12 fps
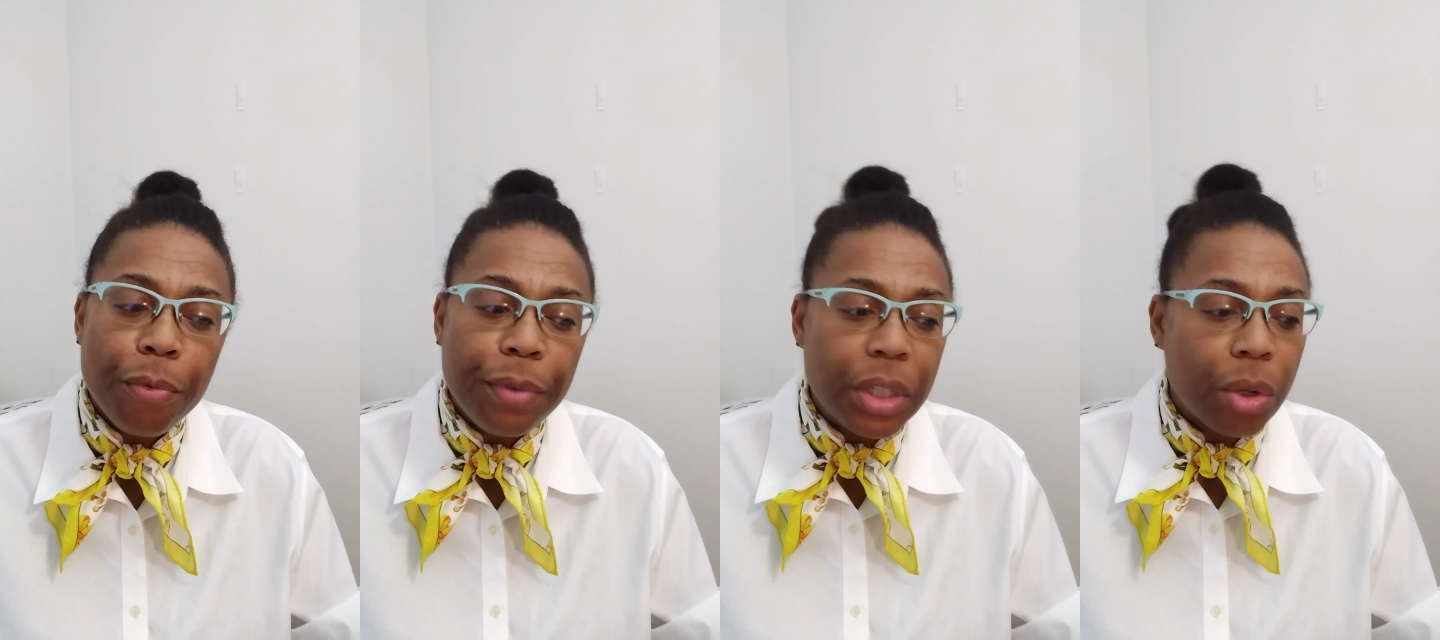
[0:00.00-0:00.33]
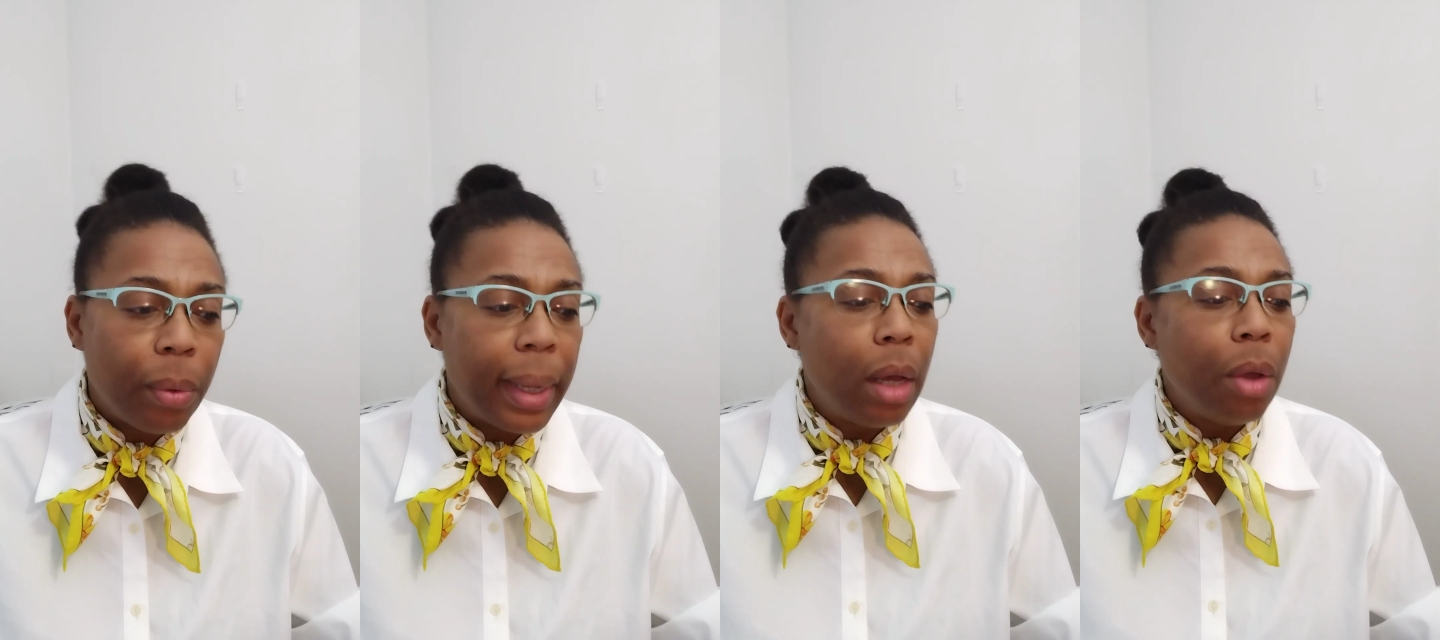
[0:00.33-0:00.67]

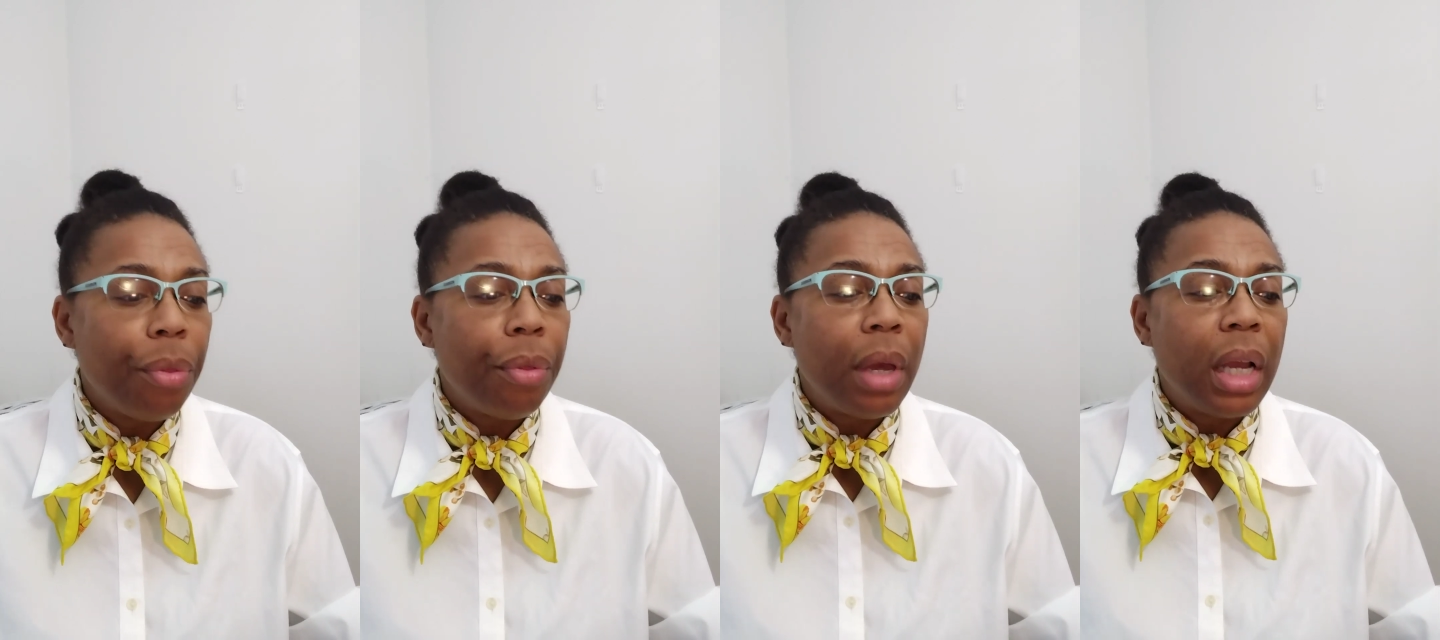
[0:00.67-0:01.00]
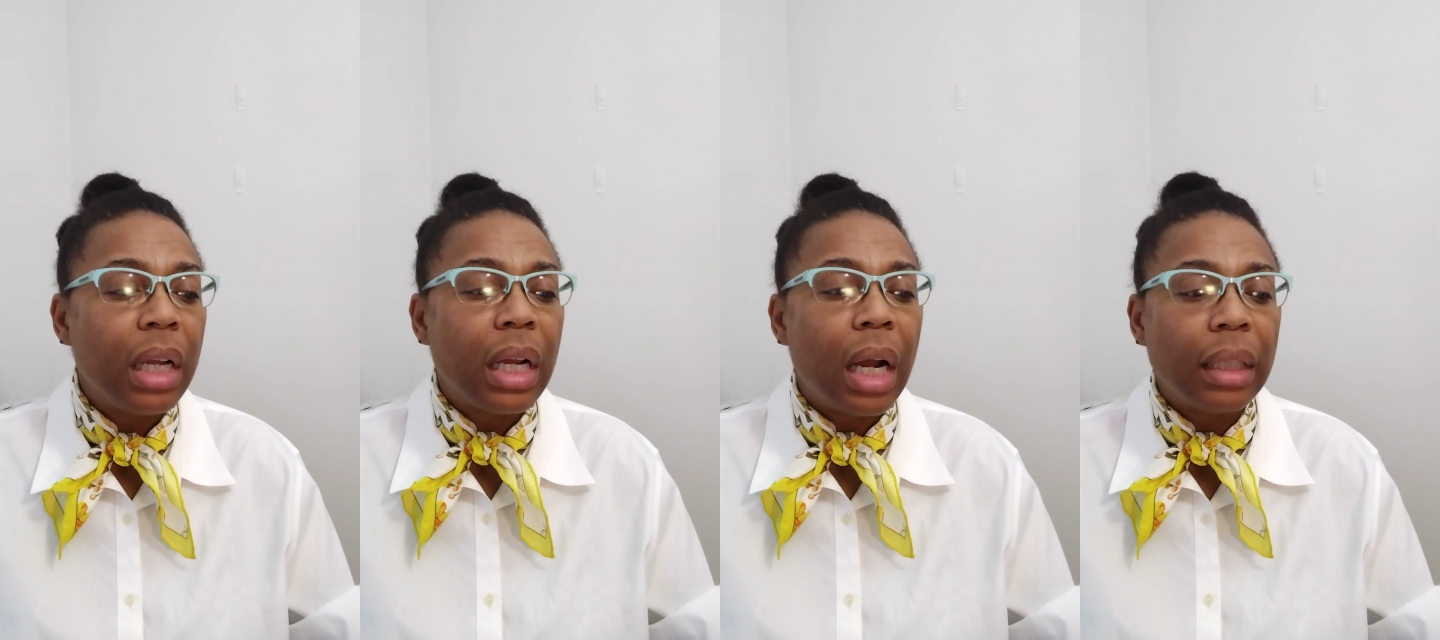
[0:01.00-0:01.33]
physical health,
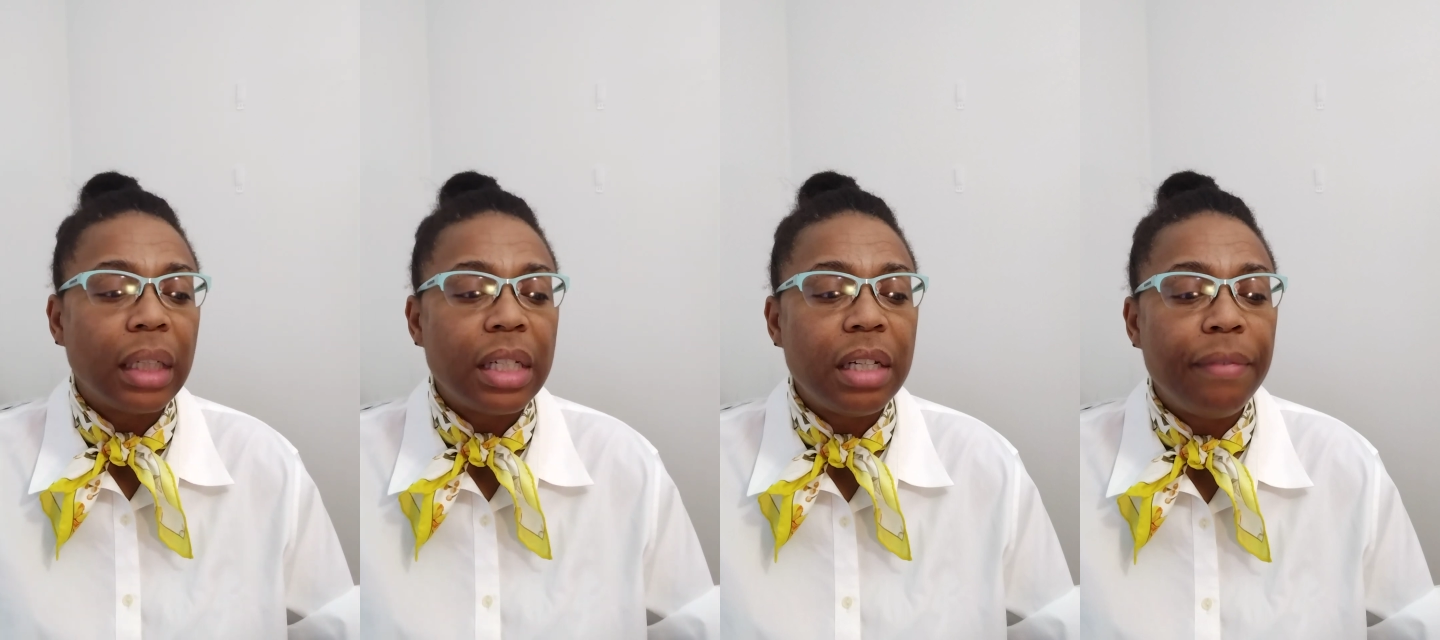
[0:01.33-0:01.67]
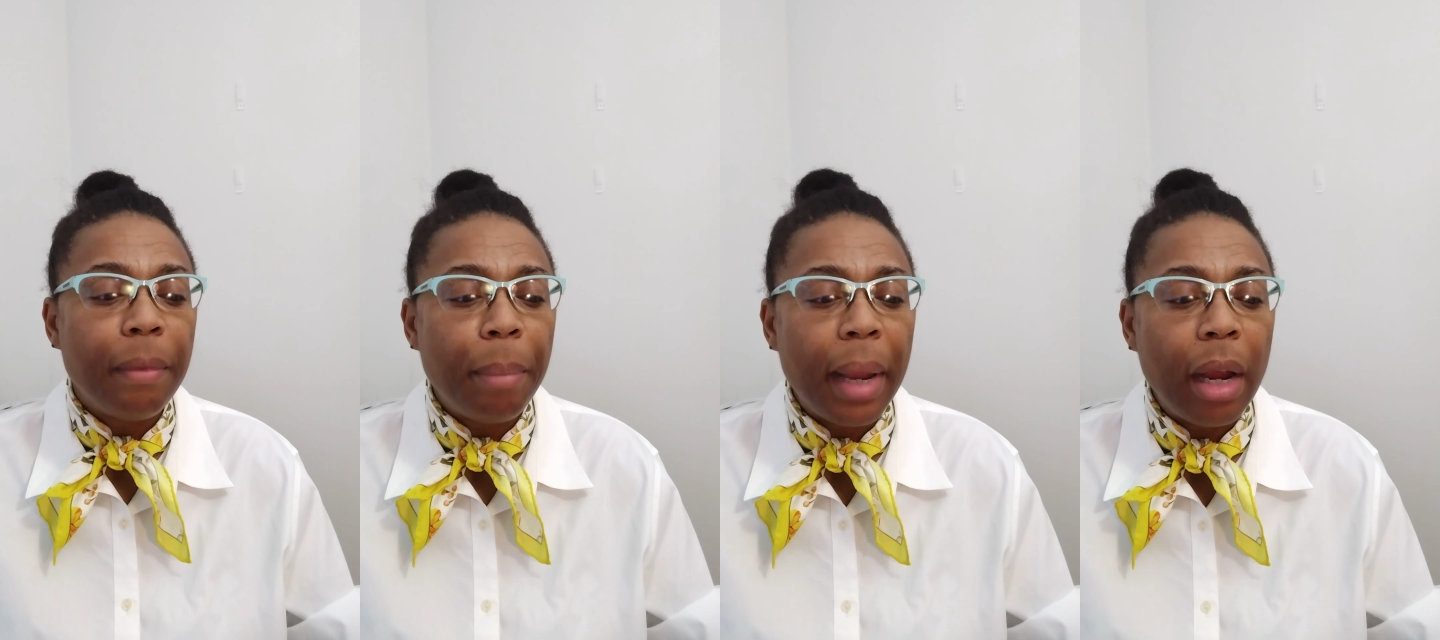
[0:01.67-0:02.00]

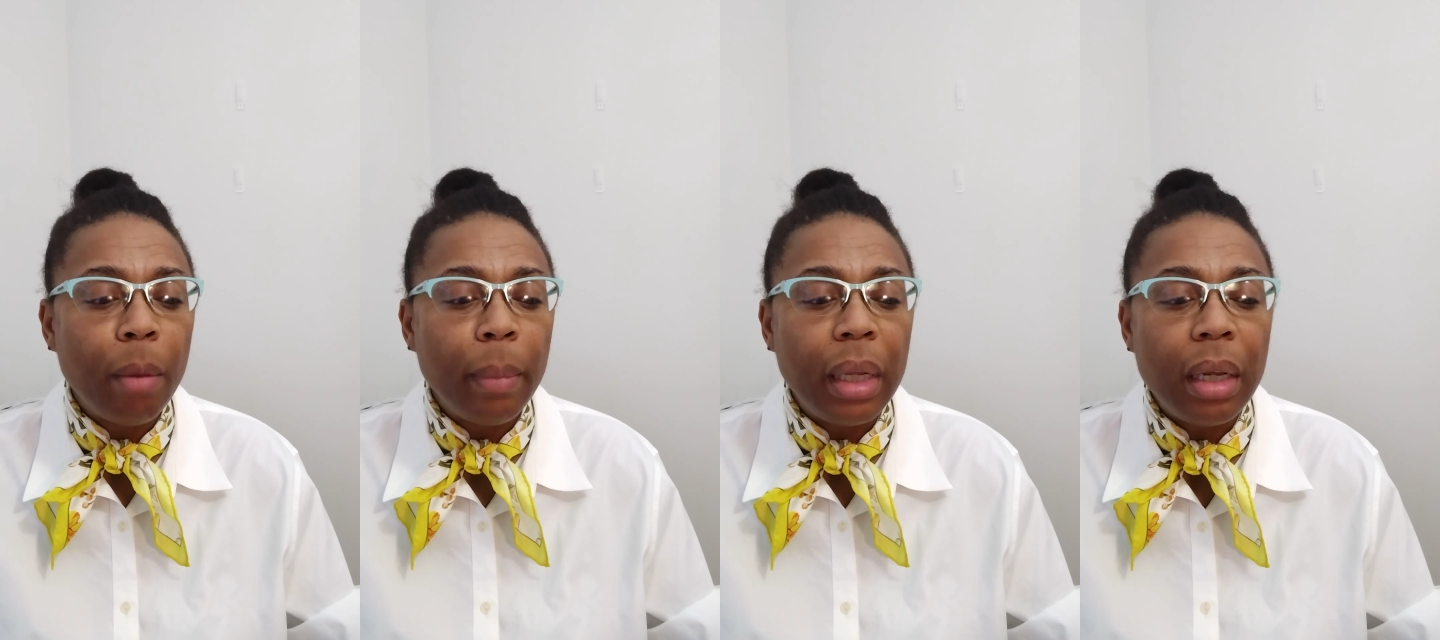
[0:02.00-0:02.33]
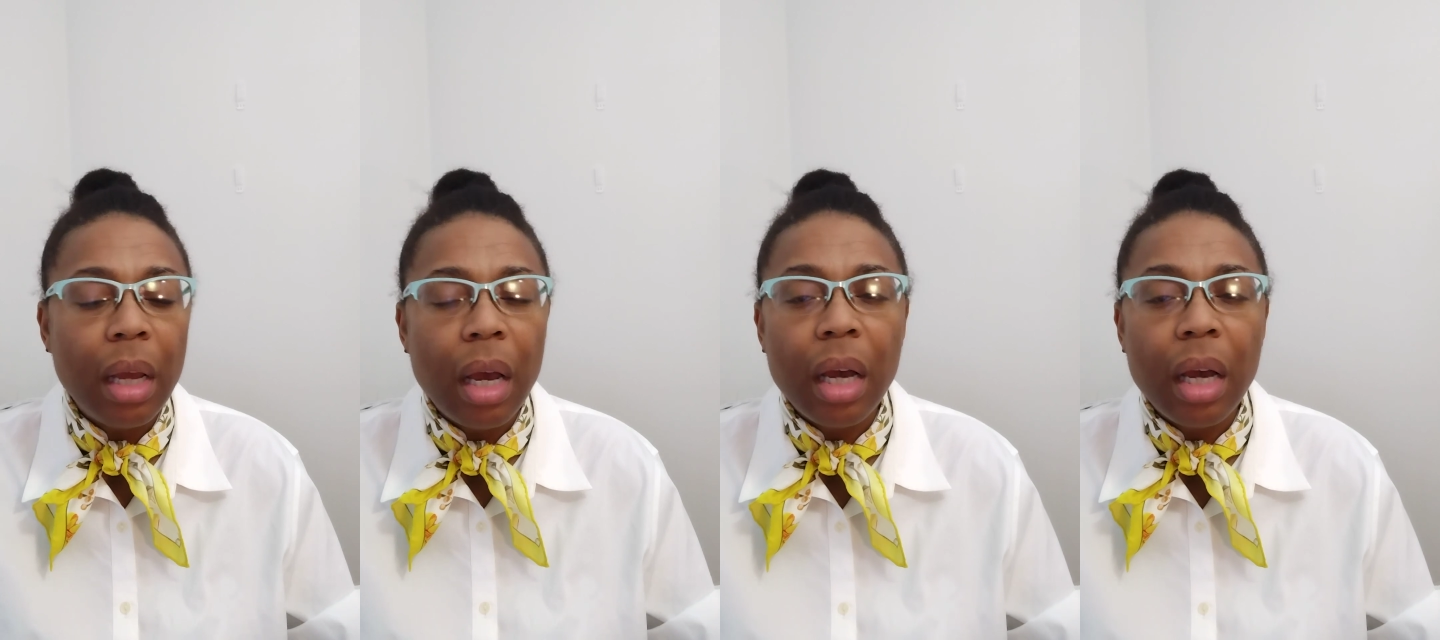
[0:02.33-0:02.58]
cognitive impairment,